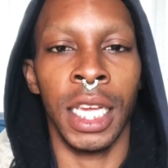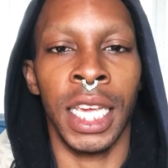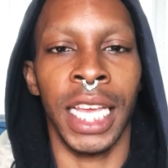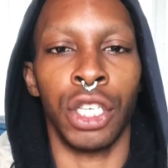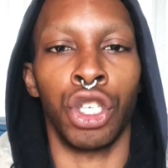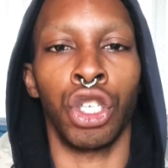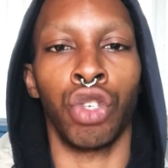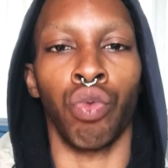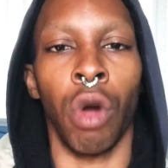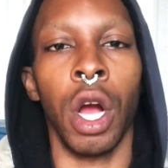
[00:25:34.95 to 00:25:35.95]
get
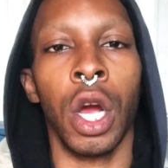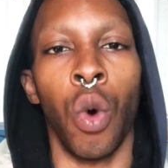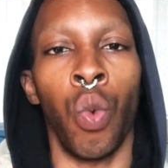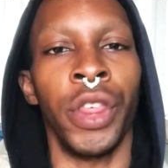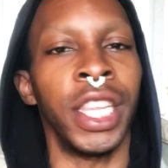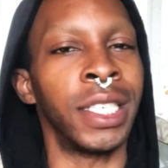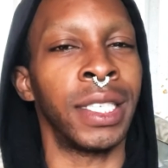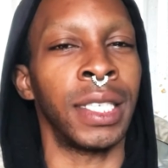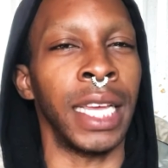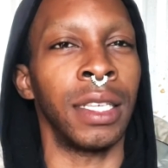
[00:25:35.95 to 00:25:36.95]
struck with a
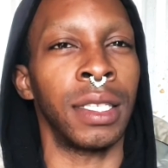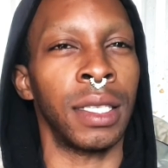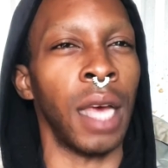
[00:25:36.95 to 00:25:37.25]
sense